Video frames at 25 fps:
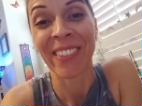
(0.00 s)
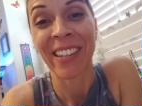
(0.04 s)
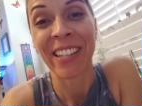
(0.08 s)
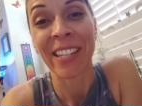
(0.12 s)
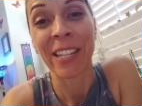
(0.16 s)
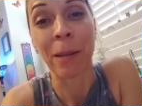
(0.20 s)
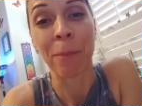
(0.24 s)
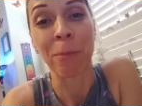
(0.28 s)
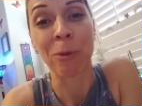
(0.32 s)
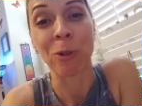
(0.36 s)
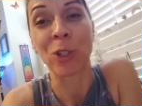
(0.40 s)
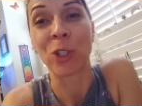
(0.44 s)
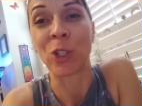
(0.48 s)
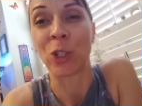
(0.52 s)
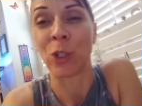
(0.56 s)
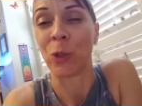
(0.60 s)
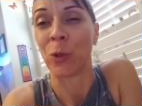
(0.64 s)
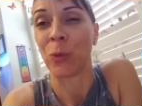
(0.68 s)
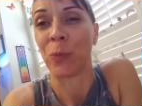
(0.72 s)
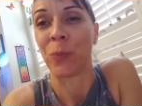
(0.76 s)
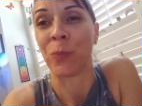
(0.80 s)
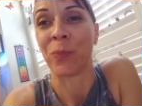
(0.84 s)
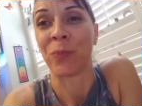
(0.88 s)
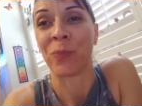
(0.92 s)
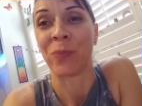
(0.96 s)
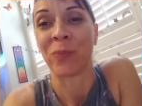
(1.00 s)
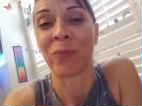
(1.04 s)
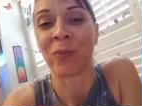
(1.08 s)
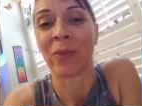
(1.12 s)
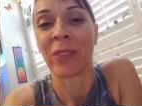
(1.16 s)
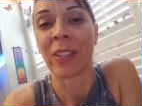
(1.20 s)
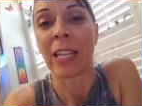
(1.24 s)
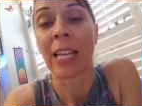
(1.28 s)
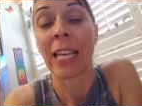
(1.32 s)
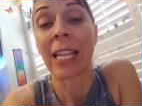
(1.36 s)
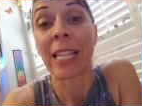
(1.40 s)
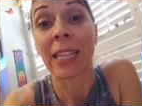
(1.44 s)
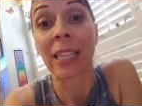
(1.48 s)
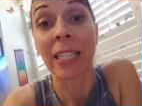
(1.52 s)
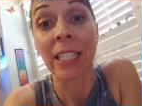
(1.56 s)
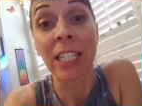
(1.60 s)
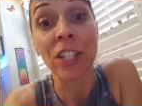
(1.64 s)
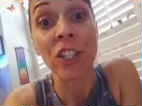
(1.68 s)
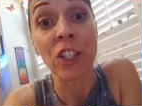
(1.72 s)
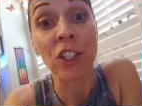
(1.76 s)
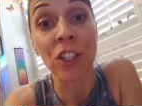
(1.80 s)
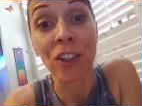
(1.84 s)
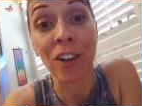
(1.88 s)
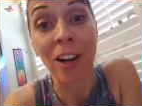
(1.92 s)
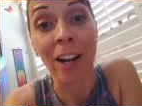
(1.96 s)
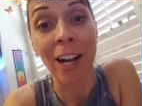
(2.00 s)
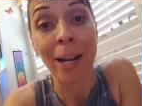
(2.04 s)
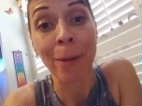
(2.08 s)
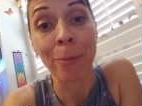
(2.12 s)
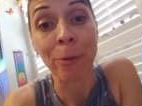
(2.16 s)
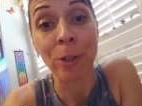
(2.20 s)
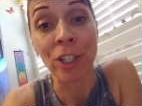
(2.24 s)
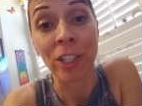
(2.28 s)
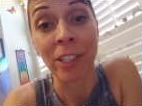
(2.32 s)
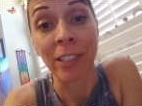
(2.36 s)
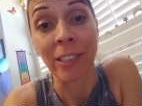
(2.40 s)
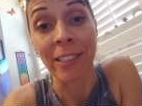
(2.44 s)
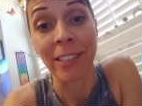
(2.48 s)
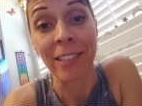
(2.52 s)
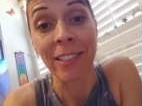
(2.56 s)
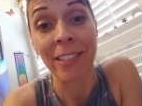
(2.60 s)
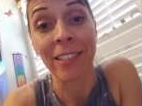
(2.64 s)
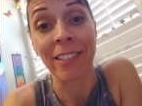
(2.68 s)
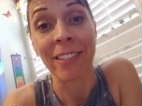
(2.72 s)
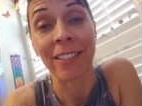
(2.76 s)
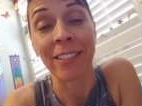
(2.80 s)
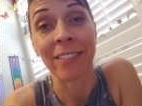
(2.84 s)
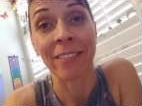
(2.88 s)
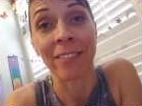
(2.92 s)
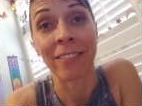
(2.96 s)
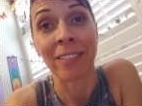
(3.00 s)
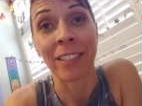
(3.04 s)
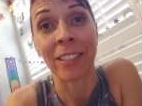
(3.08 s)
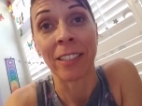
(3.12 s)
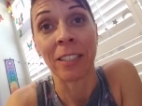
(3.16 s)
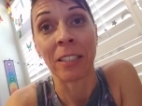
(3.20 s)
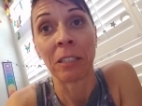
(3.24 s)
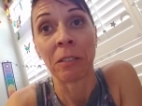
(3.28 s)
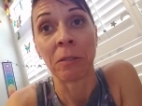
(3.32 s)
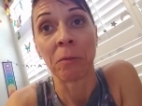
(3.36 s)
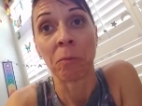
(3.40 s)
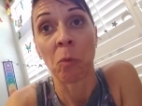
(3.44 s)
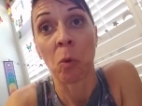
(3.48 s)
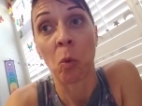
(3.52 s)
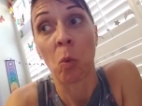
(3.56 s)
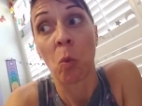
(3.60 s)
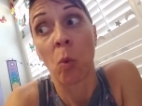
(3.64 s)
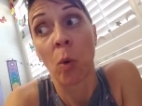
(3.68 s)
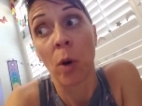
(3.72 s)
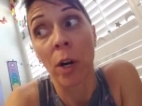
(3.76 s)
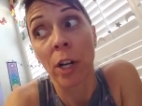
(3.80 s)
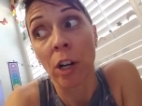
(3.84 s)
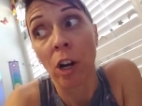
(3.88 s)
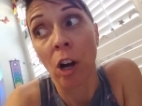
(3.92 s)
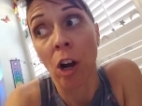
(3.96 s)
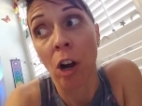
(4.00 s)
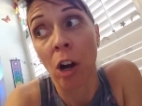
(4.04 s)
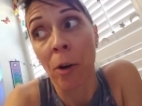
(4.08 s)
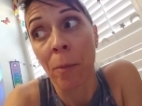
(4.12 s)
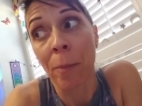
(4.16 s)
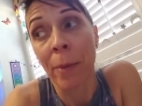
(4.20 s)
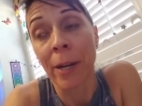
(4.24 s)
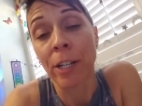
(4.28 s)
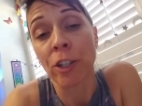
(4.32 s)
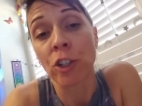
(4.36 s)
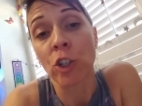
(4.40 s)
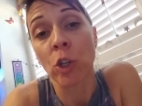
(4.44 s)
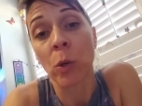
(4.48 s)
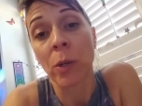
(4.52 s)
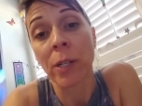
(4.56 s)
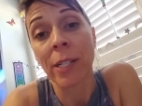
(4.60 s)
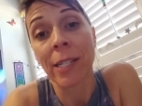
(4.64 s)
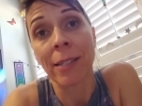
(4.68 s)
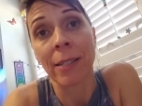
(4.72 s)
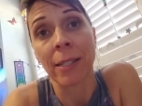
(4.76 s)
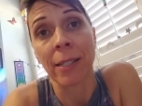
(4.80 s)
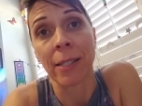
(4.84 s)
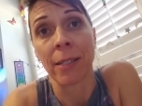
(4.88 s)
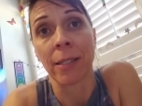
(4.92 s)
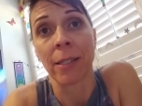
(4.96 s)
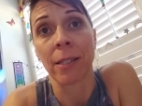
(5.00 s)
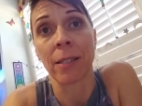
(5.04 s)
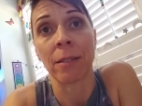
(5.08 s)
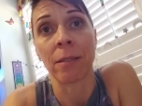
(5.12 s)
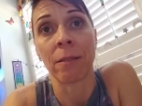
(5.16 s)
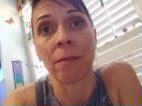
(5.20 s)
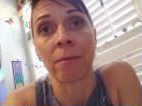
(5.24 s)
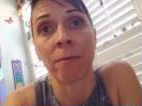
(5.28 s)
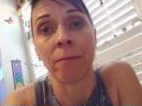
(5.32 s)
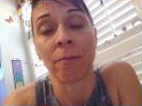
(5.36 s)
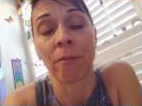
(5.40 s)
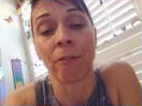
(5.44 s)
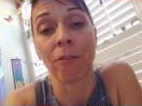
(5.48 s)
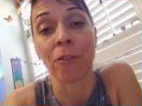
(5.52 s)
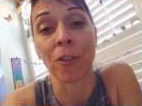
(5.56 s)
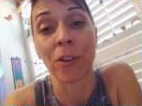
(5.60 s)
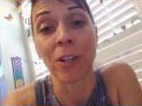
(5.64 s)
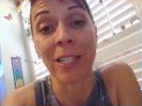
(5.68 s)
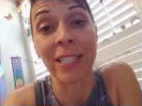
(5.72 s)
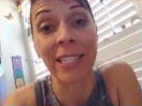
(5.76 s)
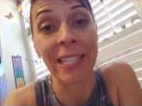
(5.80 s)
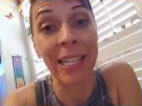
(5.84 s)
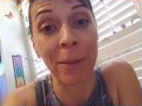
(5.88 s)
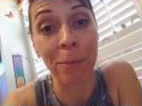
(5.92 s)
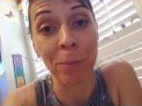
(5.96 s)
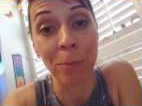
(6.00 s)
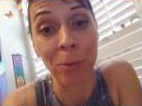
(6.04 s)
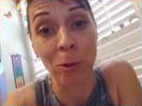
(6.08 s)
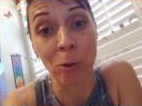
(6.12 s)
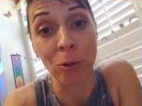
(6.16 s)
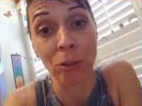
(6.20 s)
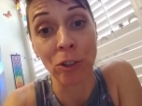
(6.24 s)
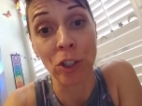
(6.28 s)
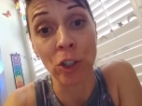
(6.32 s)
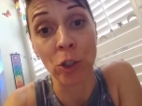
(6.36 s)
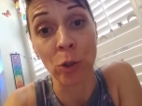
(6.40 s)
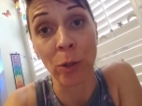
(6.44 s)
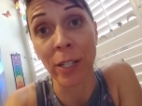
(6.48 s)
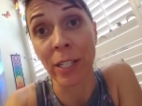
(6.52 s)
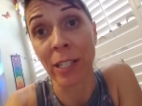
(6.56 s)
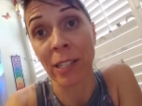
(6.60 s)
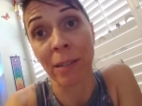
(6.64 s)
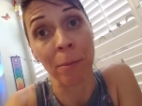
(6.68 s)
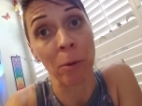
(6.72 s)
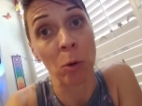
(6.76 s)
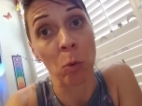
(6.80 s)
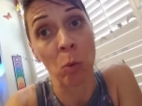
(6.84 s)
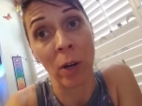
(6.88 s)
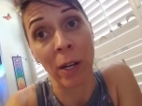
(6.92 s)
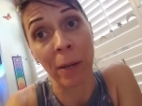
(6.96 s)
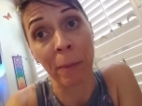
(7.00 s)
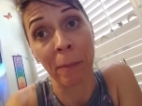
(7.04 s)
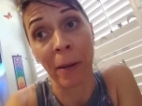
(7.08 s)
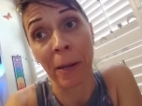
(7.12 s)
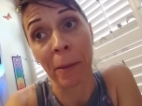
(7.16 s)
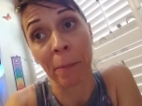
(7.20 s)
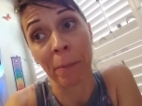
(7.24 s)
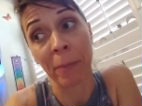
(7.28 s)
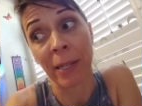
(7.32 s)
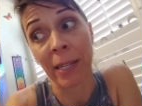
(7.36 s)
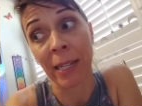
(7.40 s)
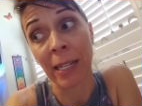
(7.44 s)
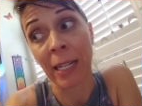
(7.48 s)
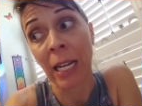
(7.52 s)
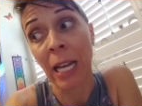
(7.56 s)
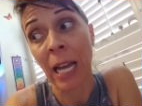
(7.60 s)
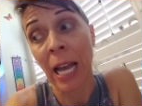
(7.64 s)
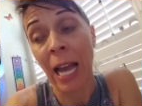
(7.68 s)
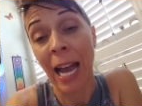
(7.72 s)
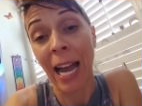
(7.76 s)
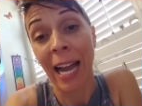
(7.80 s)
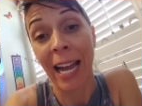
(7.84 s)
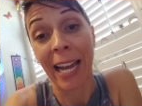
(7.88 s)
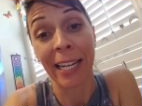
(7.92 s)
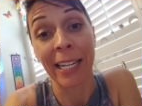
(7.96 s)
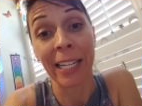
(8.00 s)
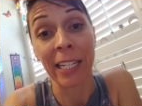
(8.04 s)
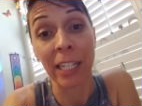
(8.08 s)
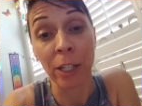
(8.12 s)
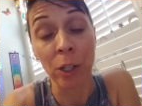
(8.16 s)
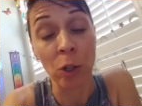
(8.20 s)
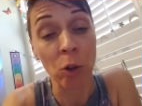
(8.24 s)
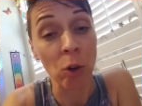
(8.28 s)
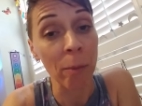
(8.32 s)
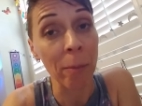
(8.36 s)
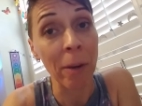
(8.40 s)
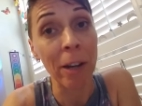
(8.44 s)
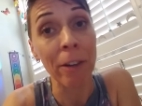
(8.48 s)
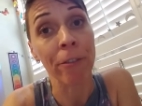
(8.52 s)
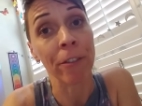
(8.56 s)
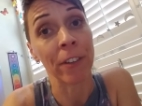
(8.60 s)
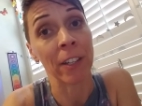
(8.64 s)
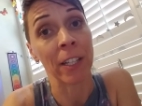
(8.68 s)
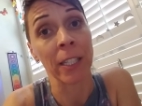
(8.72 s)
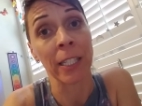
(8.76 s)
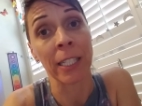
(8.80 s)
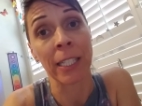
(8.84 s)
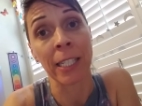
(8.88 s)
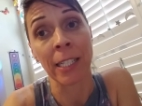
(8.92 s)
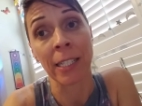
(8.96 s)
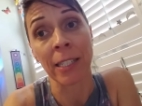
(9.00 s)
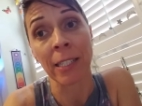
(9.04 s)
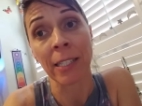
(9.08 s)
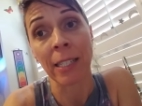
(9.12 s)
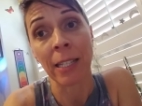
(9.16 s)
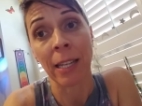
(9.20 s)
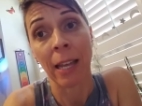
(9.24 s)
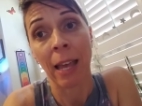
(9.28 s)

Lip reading: Number 2, list your options. What are my choices? For example, choice number 1 might be, I can ignore my feelings